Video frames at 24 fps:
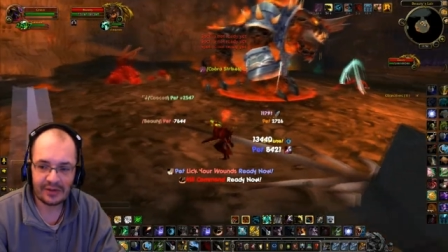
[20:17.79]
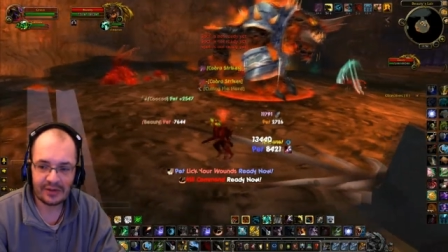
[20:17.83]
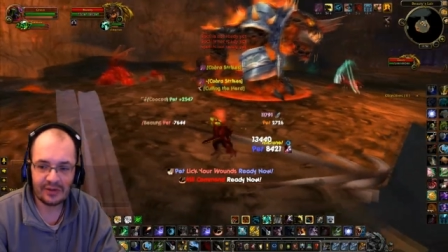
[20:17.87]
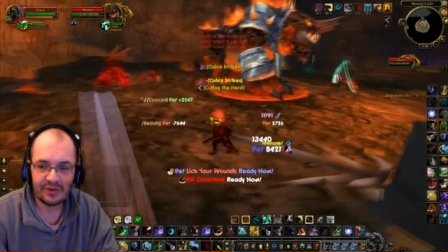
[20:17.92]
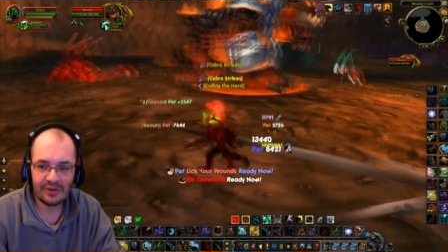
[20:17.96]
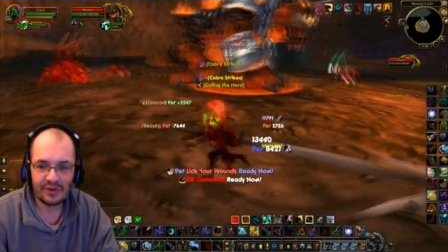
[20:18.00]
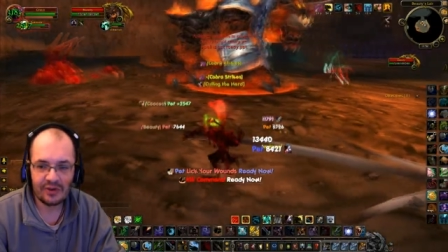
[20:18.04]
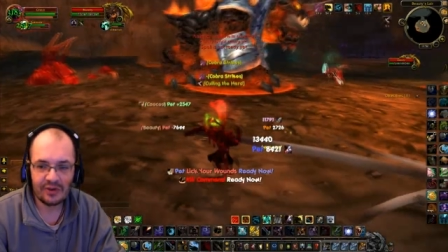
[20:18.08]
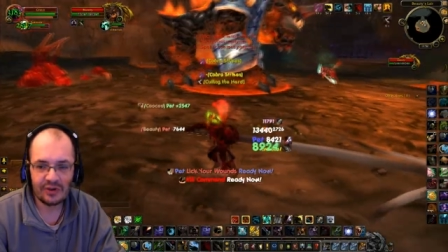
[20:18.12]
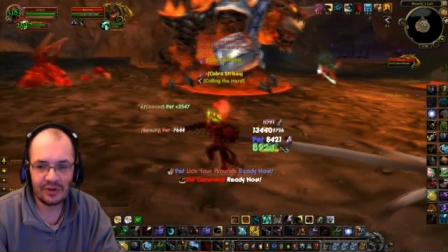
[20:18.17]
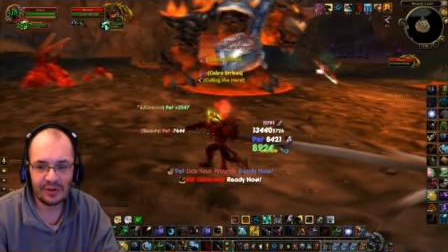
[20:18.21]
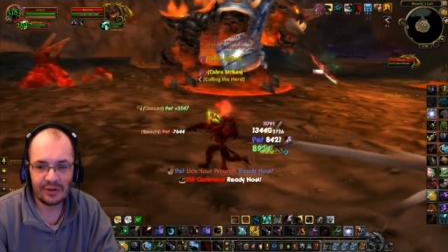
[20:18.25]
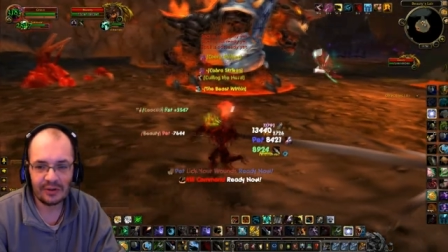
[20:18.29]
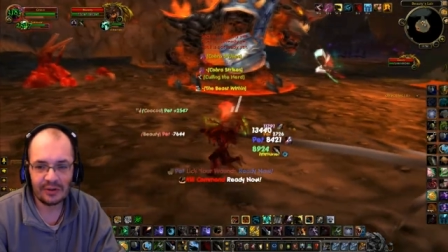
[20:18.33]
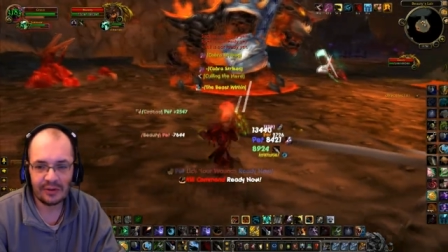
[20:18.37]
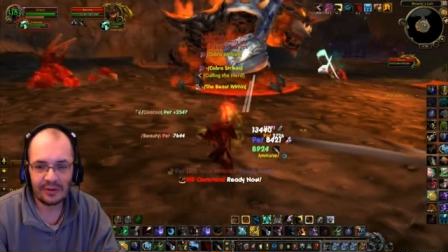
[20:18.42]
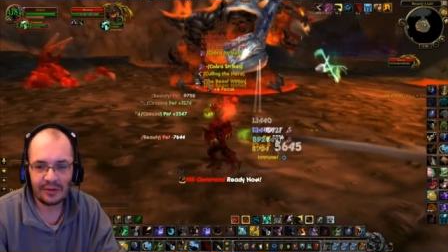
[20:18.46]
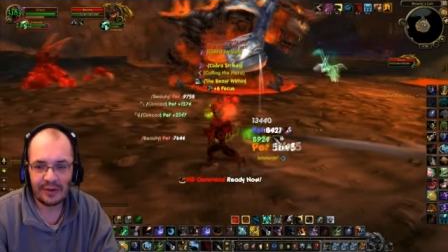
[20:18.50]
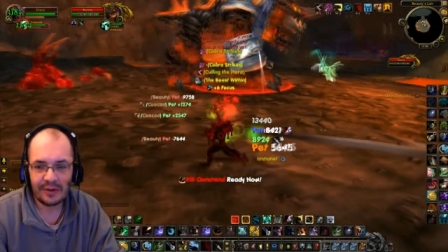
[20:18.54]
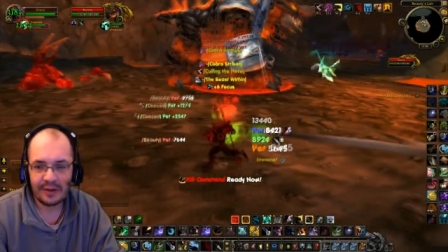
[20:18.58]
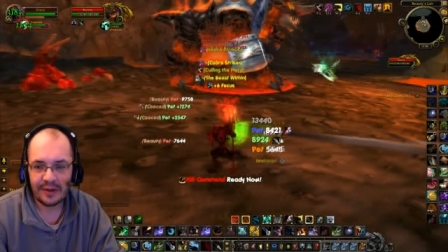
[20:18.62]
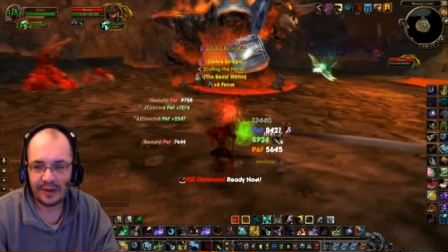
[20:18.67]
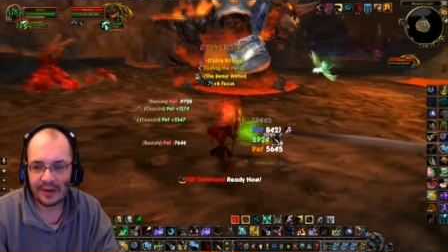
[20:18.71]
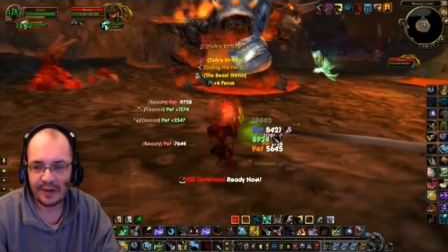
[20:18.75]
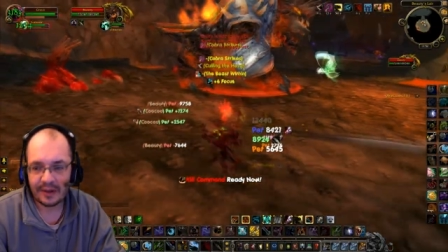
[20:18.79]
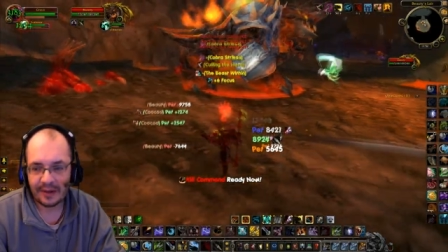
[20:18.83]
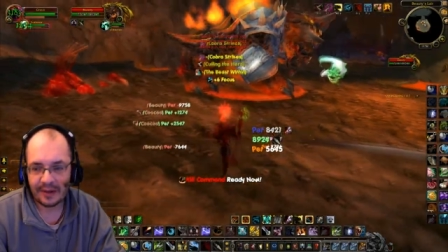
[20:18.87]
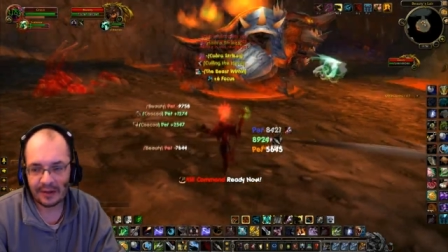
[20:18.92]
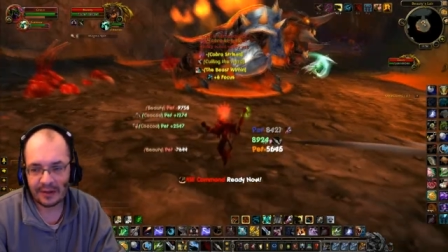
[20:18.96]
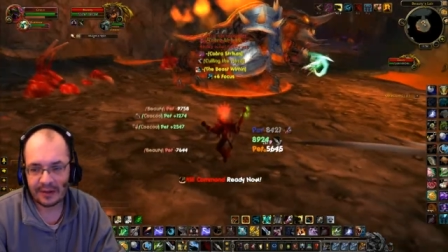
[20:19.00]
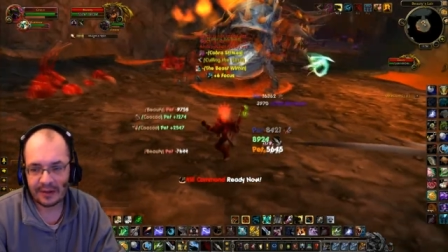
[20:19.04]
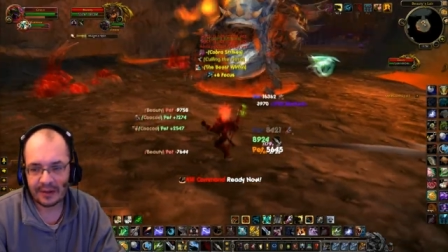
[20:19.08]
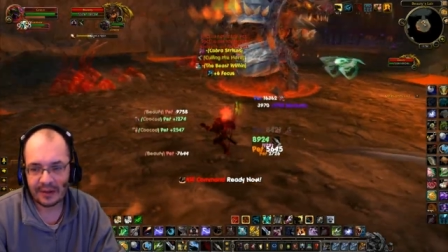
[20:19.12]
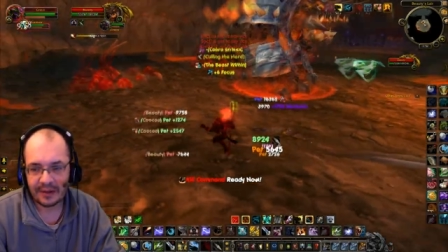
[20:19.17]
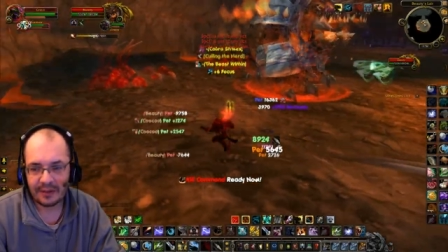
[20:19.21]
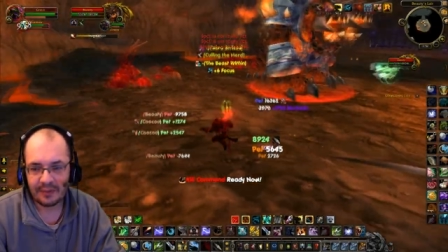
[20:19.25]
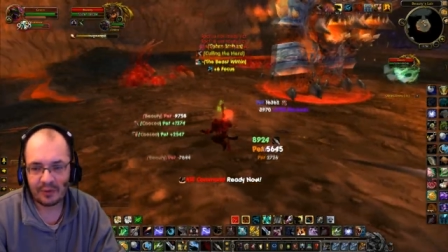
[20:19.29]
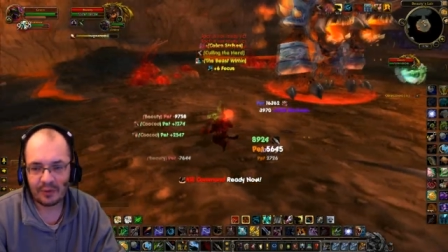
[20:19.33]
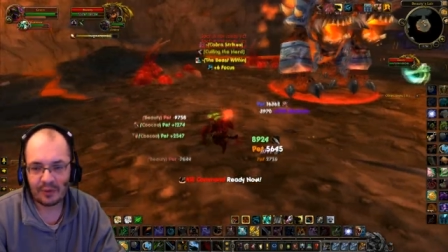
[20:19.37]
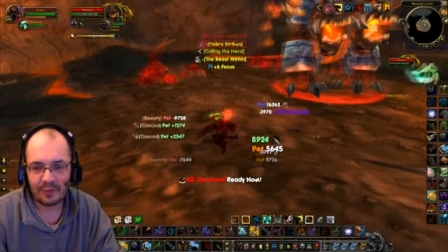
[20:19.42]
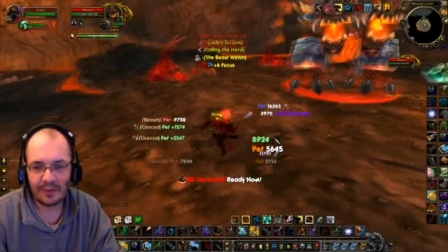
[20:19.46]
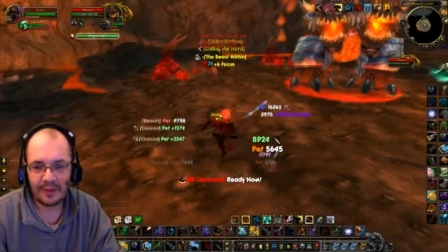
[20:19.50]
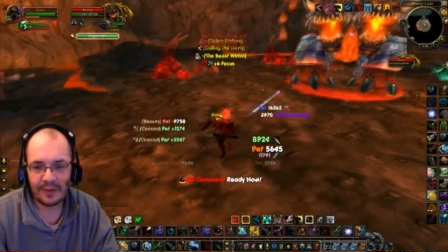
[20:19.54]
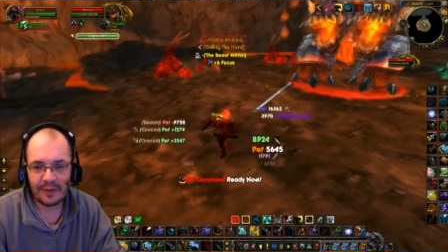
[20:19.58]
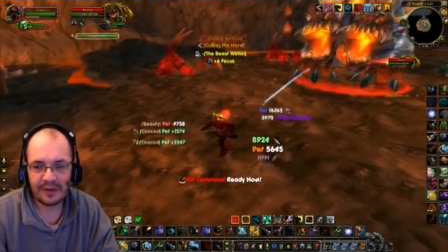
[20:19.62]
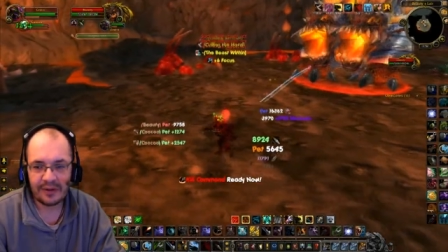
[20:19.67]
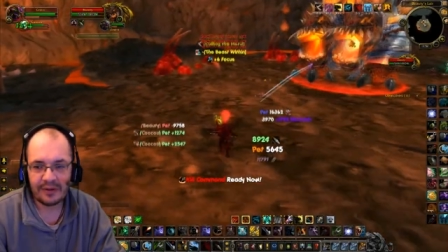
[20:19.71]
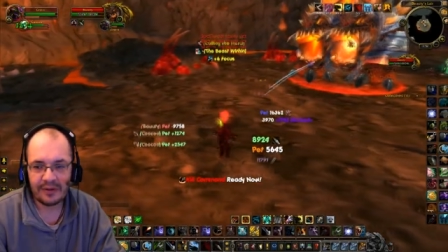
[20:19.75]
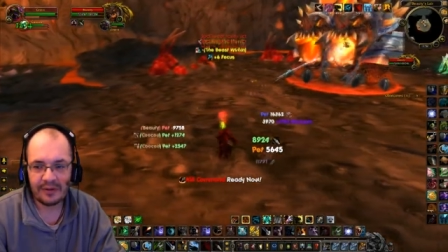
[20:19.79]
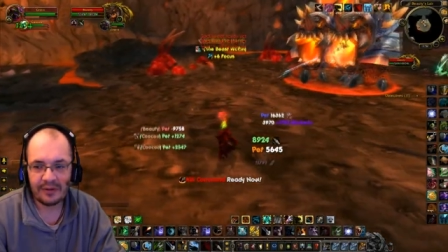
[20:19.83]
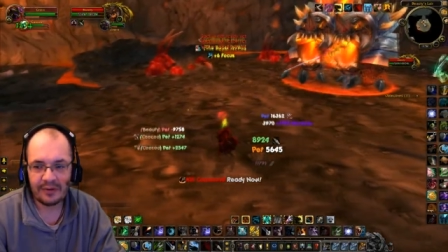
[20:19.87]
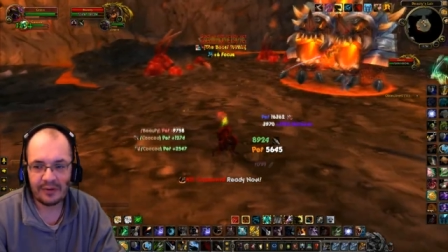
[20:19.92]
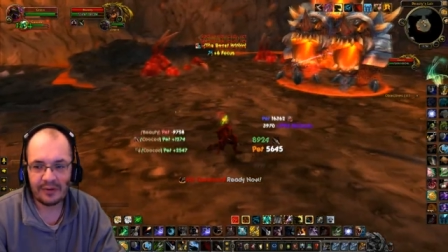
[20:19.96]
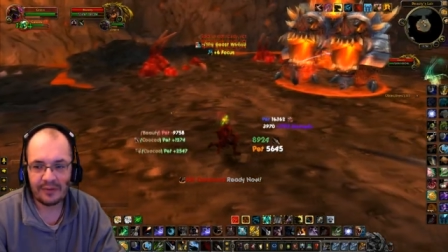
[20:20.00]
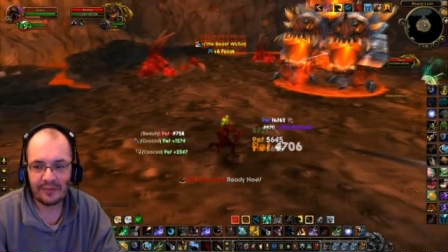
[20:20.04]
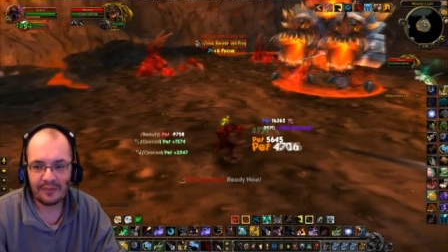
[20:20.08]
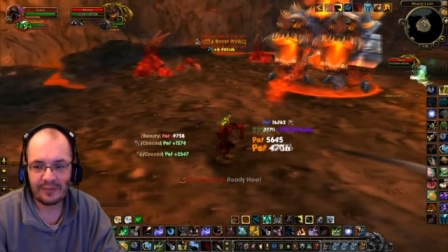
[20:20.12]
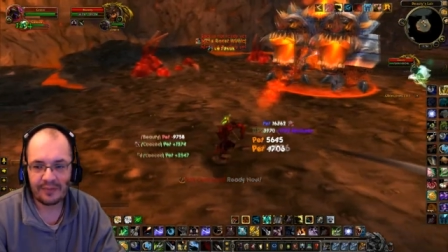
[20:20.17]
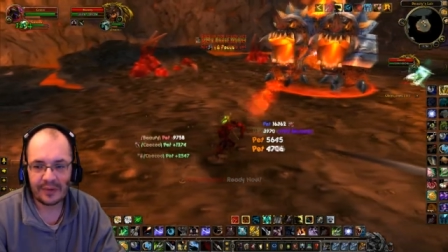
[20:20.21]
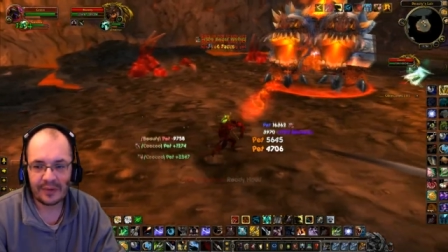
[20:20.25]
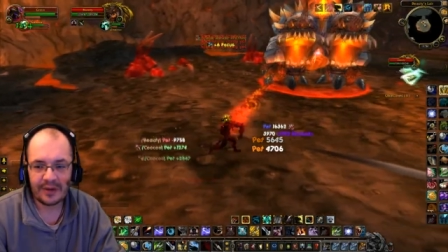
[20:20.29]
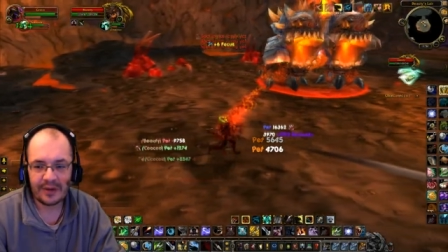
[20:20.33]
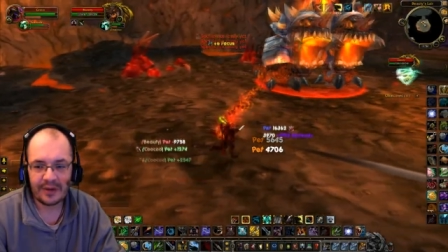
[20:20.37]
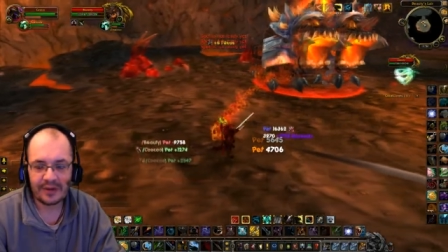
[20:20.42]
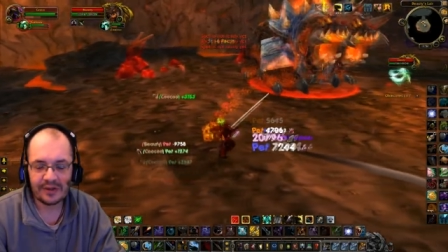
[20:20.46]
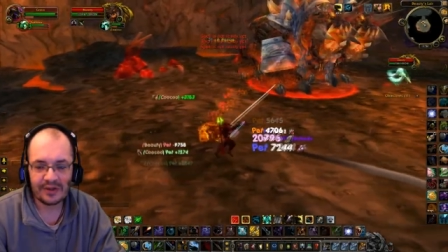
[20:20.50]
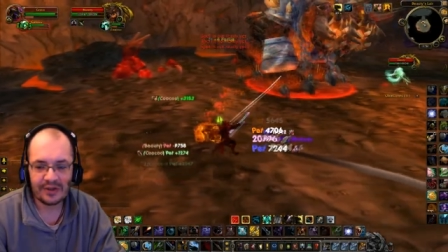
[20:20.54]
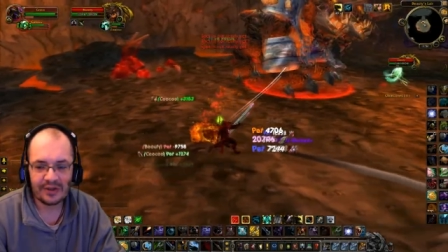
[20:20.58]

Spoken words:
As usual, keep your pet on her.